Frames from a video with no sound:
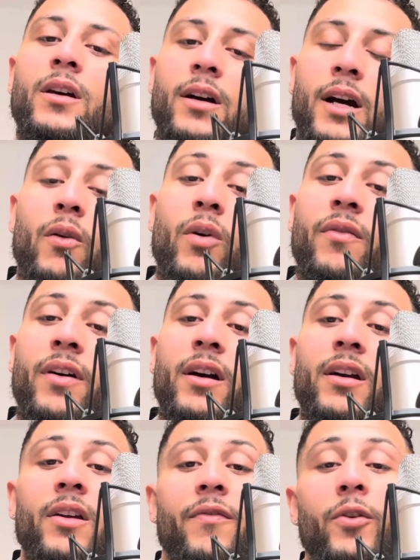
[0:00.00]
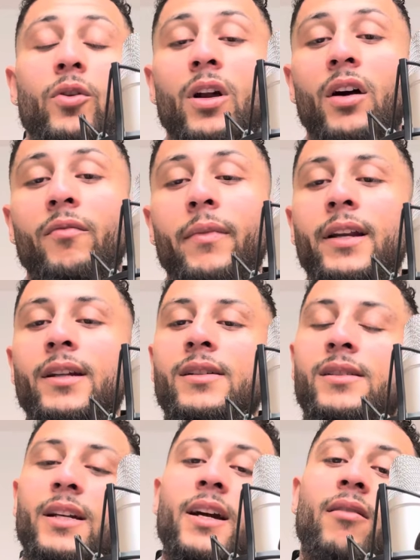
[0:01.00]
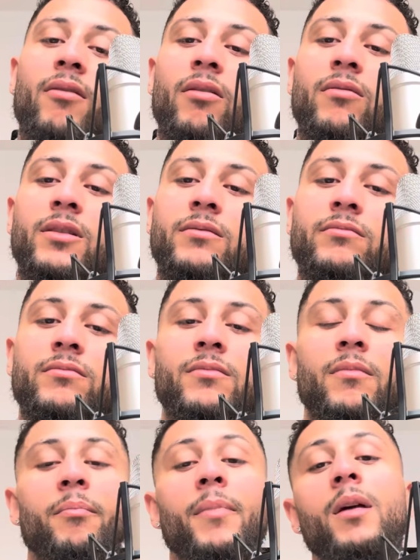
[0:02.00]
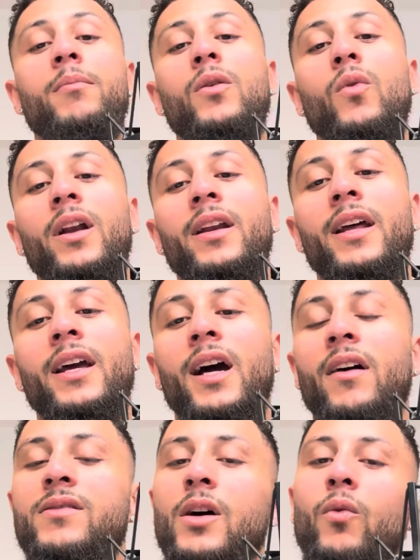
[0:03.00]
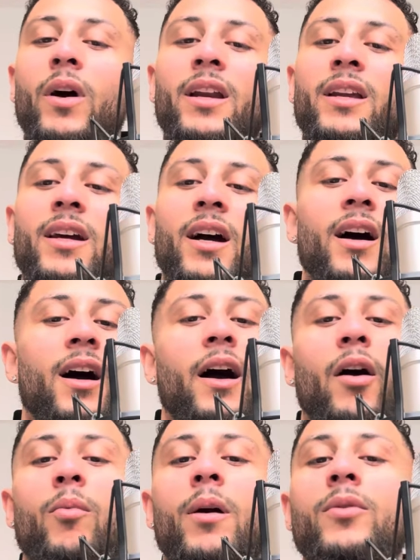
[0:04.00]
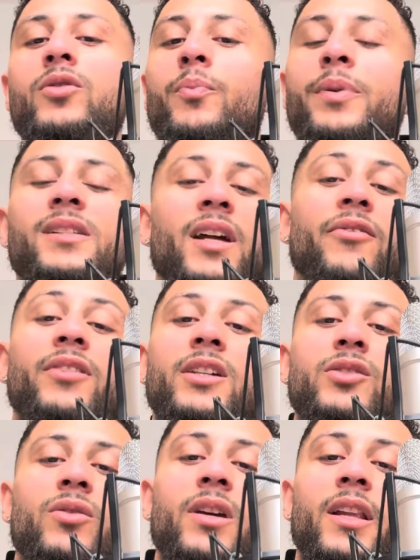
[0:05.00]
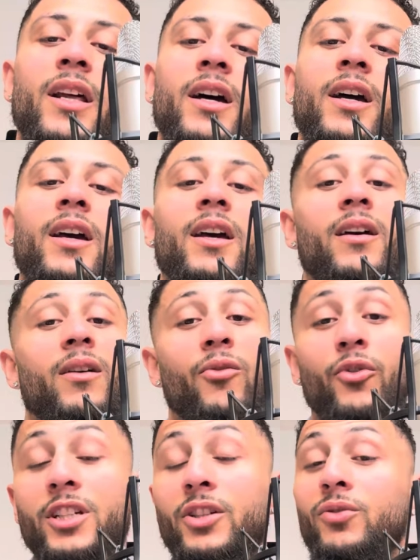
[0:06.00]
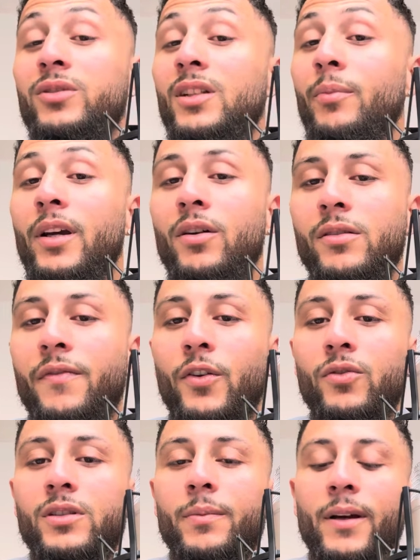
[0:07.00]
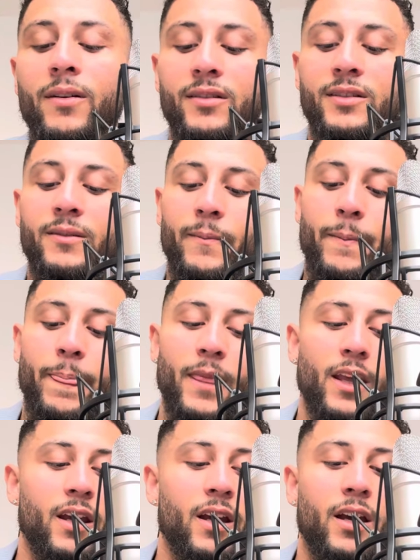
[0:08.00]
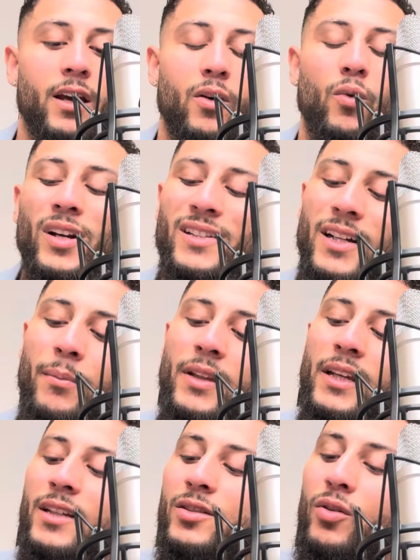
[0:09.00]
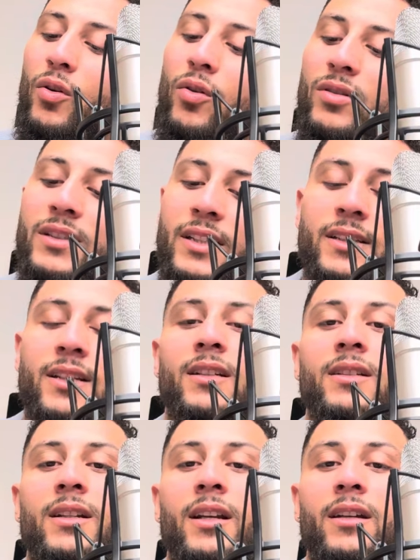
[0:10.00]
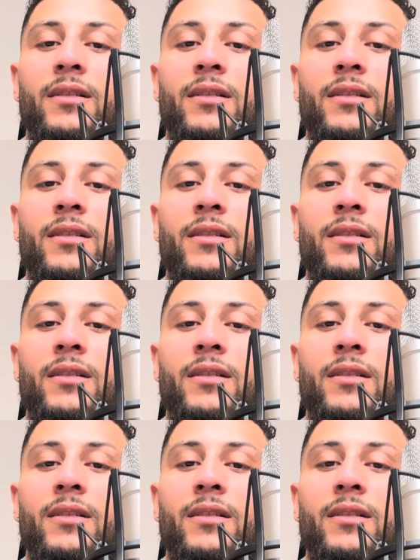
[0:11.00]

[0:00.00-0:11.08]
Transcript: However, if you don't have money, stick around. Maybe one day after 1 year, I'll be able to piece everything together, which you'll still be confused because when something is not consistently,